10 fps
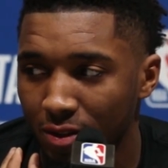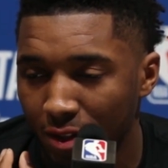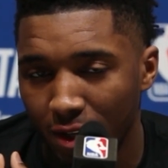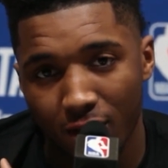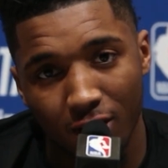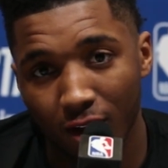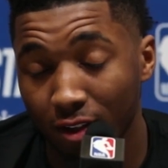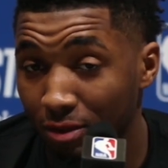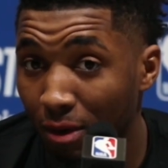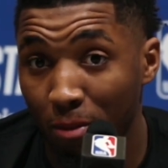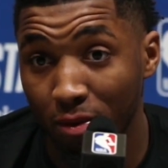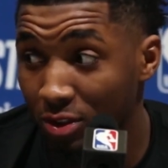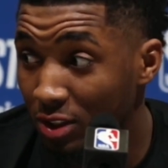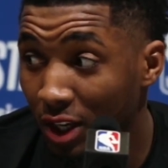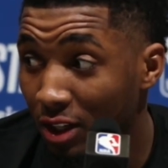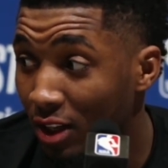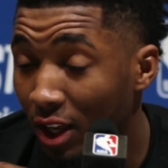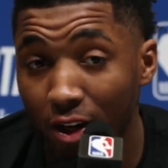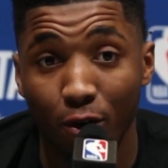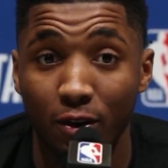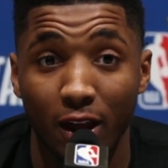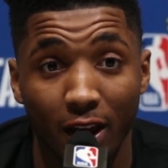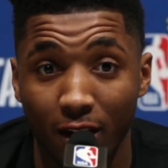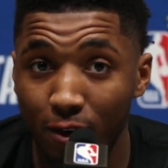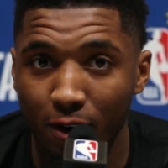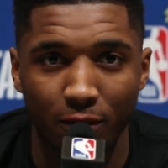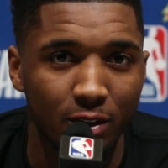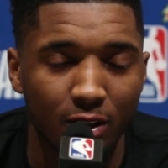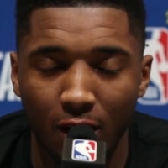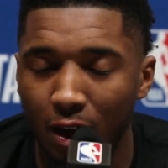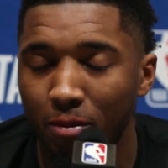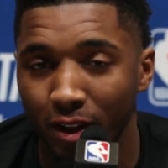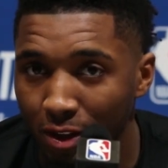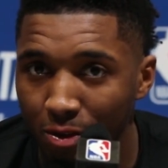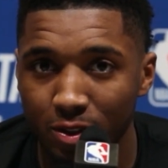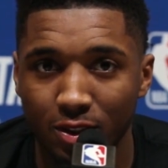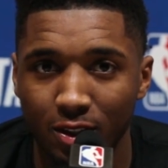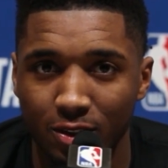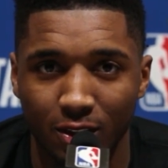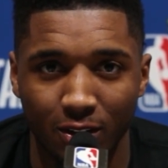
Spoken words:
and I remember just getting hit over the head or every time, like no assist.